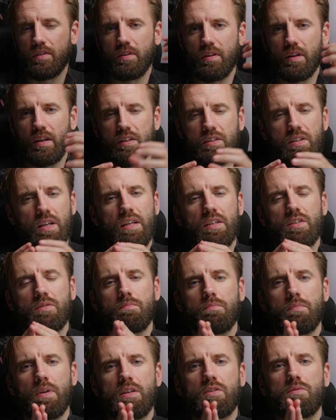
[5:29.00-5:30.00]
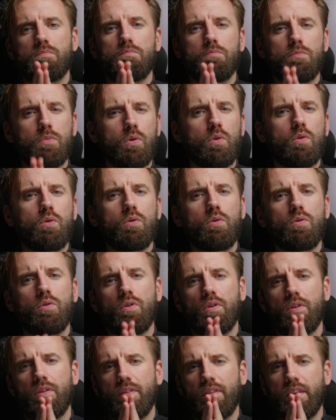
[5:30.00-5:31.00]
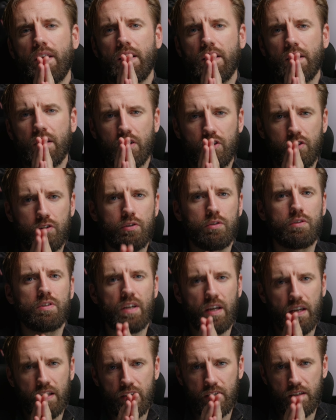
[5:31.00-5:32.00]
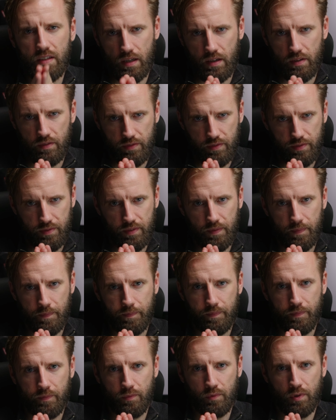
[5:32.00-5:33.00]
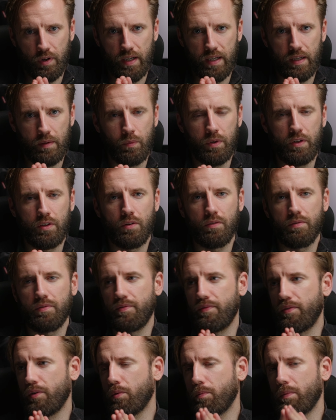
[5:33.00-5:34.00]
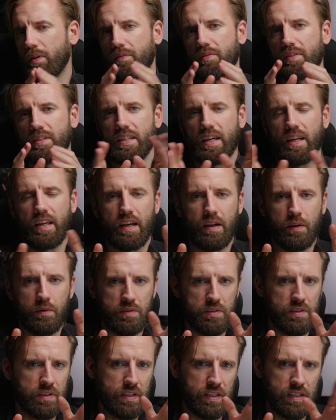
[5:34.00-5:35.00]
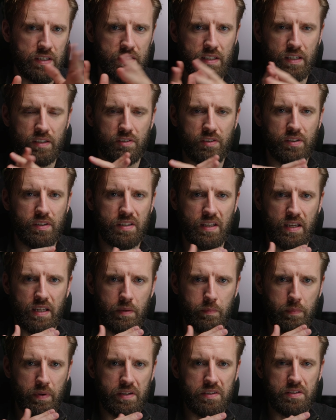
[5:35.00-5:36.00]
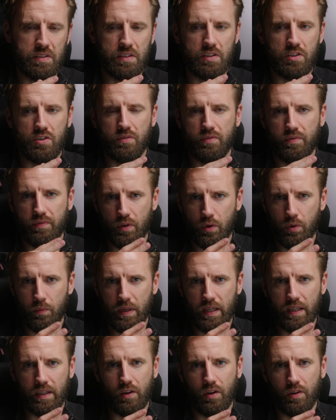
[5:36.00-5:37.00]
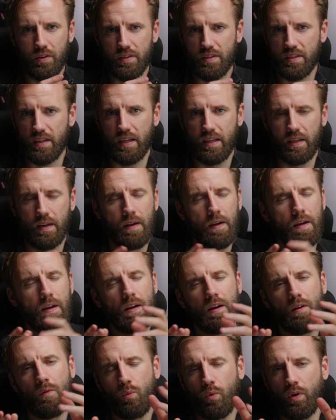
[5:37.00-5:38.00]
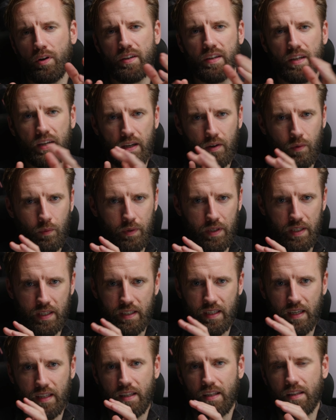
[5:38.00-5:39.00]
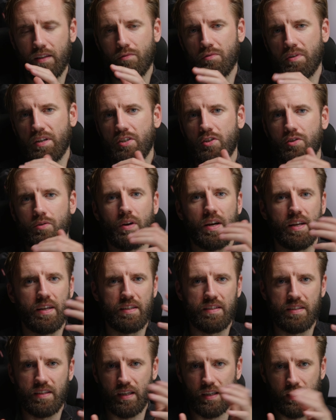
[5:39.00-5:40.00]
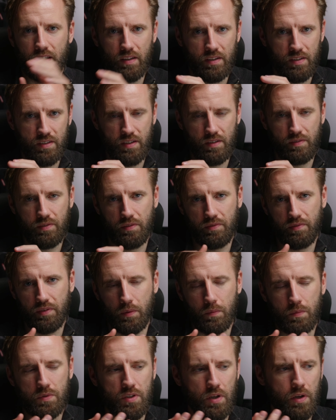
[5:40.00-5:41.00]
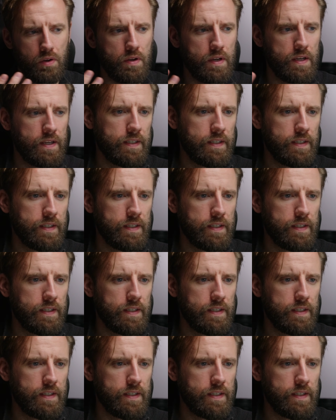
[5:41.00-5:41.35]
it's more than good enough, right? We're not filming for 10 hours in these things on a daily basis. You're filming content one day a week, and then the rest you're editing the stuff you film. So